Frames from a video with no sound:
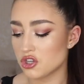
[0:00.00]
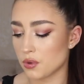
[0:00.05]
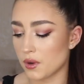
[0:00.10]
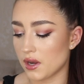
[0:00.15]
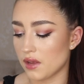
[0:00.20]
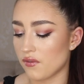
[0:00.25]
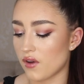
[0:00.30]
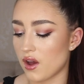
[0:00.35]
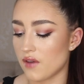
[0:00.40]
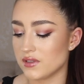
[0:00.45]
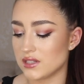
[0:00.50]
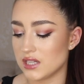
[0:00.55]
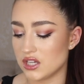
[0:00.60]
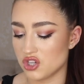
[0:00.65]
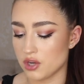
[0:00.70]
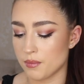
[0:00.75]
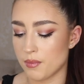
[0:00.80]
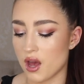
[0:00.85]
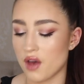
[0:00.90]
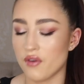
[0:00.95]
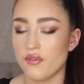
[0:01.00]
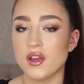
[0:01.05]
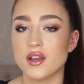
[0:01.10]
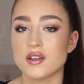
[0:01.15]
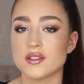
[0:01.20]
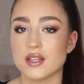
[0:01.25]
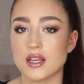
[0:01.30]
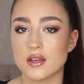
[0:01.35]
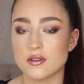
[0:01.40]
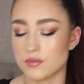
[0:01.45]
25 is literally perfect
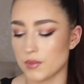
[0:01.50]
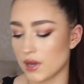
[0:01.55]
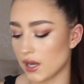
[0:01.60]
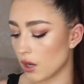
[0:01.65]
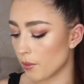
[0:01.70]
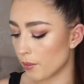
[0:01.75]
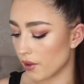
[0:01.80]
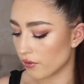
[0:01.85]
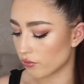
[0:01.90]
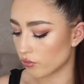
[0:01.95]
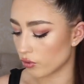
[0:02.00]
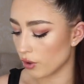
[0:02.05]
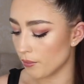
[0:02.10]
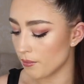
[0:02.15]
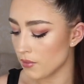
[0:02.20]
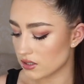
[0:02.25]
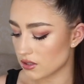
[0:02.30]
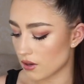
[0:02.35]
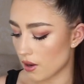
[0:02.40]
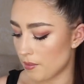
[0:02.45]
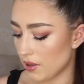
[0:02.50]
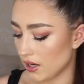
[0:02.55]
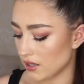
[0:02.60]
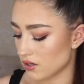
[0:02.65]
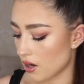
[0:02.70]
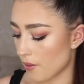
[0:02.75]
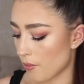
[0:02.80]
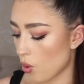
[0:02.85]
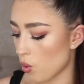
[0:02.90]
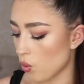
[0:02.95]
because it gives me a little bit of room. So I
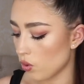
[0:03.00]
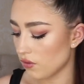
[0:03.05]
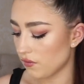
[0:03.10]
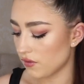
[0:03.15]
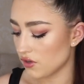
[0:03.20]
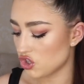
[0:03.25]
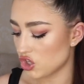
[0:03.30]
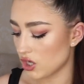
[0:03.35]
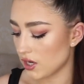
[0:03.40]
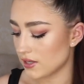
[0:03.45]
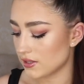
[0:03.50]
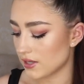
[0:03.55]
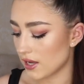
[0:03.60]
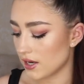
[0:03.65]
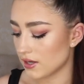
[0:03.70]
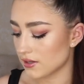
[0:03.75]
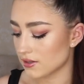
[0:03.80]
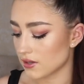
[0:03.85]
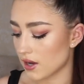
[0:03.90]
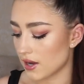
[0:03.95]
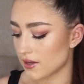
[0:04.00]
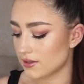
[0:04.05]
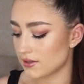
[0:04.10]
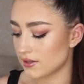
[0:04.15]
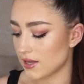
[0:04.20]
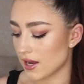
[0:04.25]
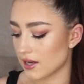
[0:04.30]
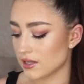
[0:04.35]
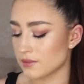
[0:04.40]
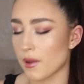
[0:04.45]
picked up all of the jeans in a size
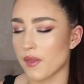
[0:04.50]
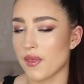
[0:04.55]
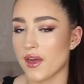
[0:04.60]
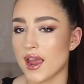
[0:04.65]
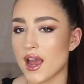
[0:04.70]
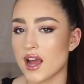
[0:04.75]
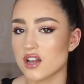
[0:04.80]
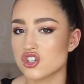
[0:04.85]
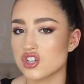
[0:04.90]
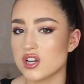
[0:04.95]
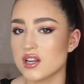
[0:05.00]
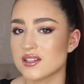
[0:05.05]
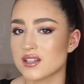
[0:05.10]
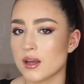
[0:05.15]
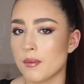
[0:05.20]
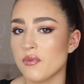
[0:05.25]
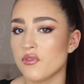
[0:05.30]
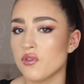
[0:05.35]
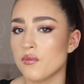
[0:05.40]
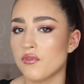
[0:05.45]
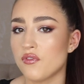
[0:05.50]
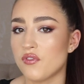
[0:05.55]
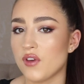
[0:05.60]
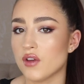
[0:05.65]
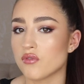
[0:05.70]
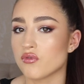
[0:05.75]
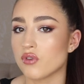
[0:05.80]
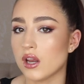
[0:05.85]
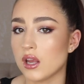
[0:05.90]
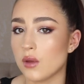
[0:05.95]
6, but they actually, some of them
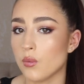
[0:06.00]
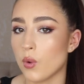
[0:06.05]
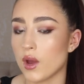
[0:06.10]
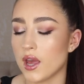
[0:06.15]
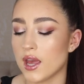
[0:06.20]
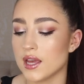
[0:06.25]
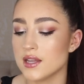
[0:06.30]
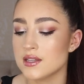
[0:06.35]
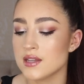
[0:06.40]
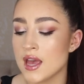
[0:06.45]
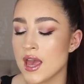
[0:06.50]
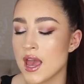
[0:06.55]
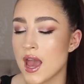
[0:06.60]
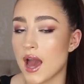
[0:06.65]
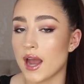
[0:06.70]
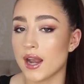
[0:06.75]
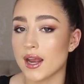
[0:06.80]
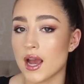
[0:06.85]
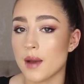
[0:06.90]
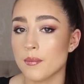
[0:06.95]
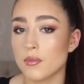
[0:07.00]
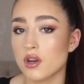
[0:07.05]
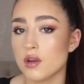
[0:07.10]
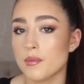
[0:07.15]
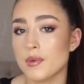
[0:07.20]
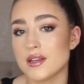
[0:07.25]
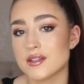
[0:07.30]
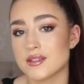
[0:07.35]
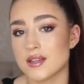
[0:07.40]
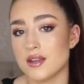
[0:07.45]
fit really weird, and I am going
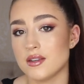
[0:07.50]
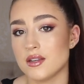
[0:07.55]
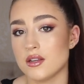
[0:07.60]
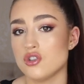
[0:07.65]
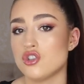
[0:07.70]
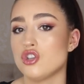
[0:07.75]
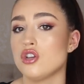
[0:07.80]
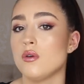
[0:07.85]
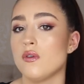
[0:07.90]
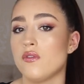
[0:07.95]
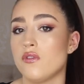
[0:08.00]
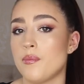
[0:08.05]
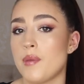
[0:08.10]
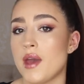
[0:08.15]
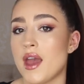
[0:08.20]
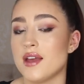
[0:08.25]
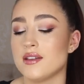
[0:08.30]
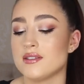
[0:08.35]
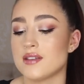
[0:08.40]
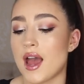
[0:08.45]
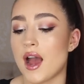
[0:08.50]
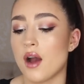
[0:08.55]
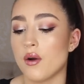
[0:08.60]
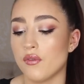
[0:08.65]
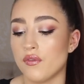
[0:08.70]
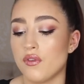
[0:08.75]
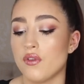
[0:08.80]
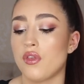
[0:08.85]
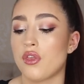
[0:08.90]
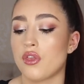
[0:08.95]
to be sending two of the pairs
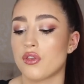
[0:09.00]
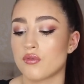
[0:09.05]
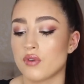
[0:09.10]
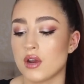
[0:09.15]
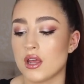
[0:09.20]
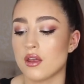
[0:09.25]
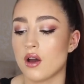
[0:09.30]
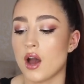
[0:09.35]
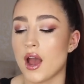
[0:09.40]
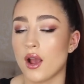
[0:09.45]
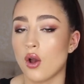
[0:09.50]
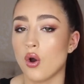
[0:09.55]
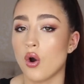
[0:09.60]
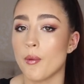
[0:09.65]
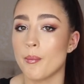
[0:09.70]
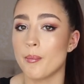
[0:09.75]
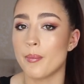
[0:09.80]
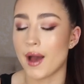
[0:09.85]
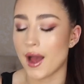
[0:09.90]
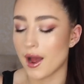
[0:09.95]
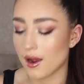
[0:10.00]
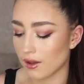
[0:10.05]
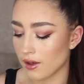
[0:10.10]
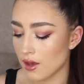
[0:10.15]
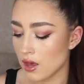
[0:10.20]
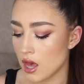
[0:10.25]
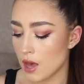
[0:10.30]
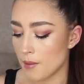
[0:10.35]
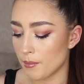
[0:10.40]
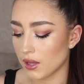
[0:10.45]
out of the three that I got back
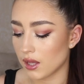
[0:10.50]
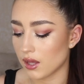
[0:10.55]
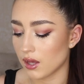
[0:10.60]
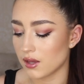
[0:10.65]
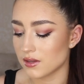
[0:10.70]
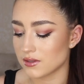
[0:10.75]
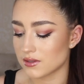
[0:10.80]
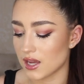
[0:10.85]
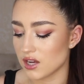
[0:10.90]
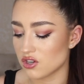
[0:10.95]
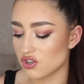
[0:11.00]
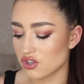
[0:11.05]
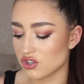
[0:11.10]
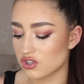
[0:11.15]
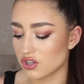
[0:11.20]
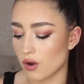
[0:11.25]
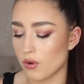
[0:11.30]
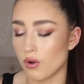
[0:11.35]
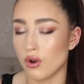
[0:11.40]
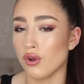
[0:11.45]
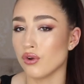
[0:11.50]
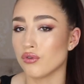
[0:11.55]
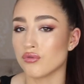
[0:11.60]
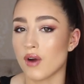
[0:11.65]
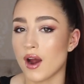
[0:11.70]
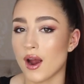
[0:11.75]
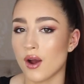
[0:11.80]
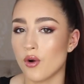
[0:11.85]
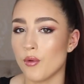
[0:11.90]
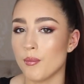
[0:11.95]
because they just don't look
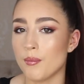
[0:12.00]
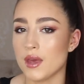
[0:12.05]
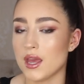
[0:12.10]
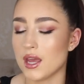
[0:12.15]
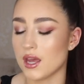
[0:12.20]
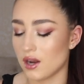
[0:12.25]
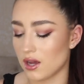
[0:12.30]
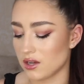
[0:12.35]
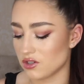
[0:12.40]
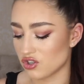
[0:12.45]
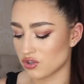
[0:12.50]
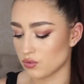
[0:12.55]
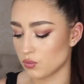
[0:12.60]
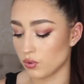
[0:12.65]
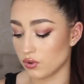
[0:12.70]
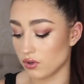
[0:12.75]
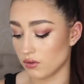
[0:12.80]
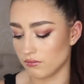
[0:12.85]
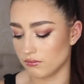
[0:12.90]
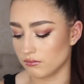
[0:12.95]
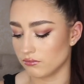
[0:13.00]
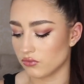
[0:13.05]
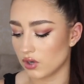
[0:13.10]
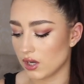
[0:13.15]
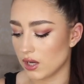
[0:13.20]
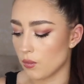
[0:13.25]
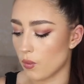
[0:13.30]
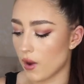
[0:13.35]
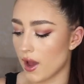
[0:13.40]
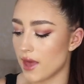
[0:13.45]
right on me and I just wouldn't
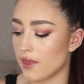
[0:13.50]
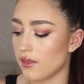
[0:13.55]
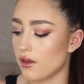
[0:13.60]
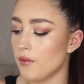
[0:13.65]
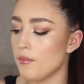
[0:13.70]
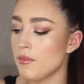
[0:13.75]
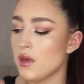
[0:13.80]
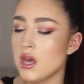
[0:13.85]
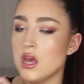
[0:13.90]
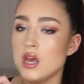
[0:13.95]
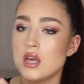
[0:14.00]
really wear them.